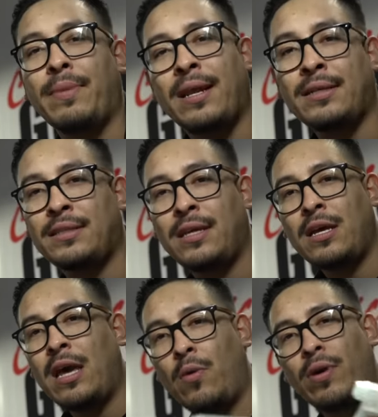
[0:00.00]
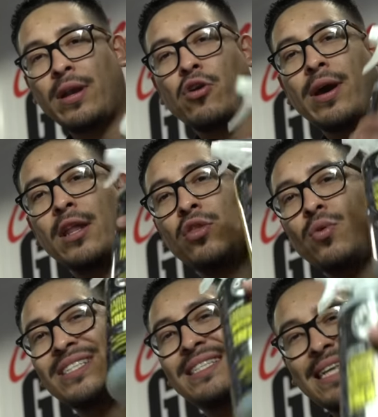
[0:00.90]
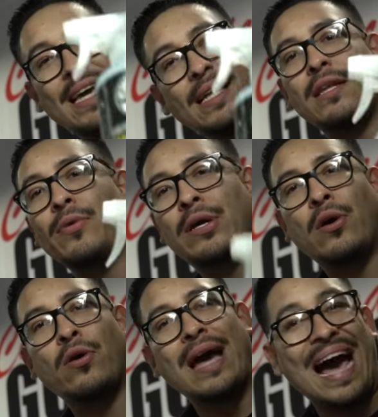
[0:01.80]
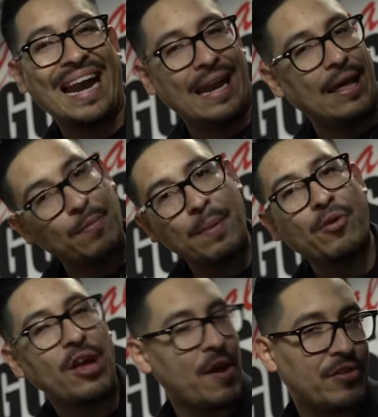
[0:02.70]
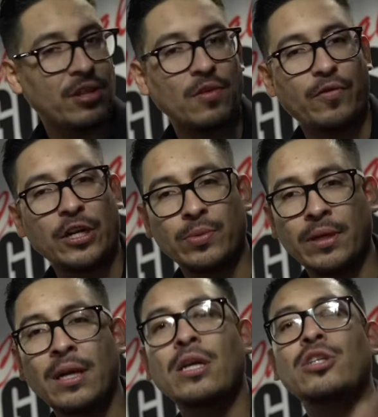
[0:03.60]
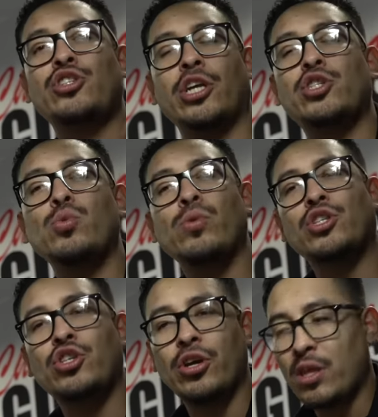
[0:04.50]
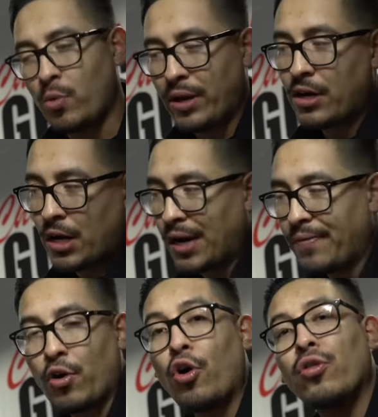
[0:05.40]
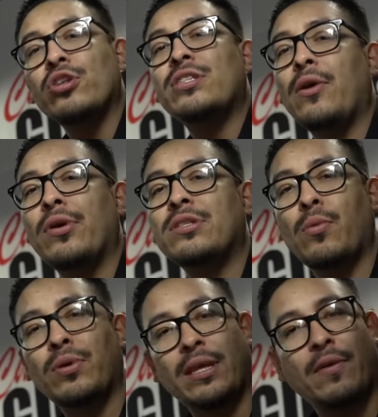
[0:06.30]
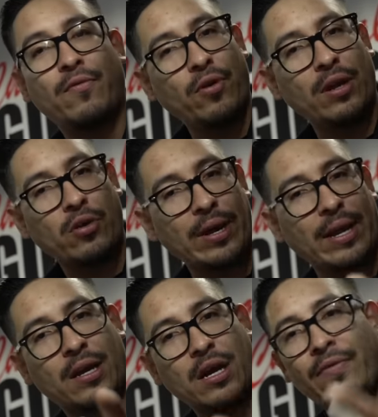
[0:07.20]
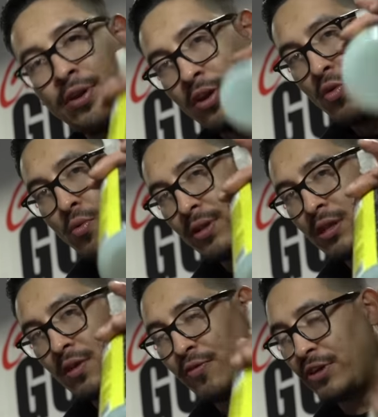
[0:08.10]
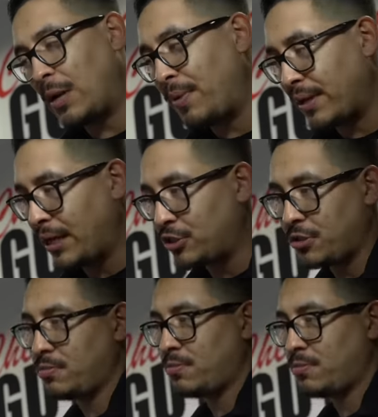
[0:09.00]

minutes and we're gonna go ahead and do a secondary coat a little bit more heavier than the first one just to ensure that we cover all those areas that we didn't fully go ahead and cover within the first application.